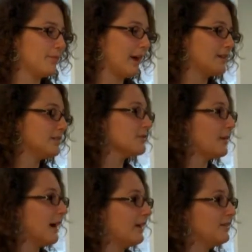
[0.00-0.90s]
ideals
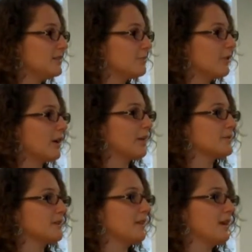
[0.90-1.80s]
behind these
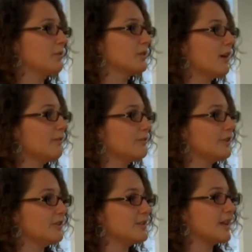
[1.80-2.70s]
programs, and they would love for
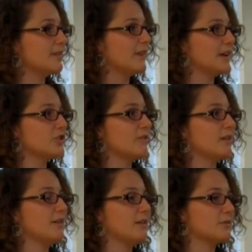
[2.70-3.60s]
you to take advantage of
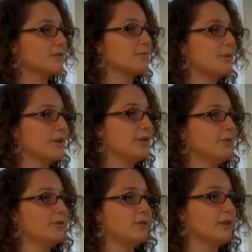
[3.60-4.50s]
it. They will support you.
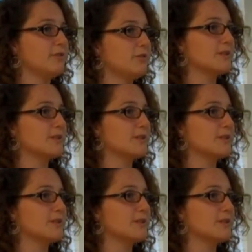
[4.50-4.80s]
They'll give you a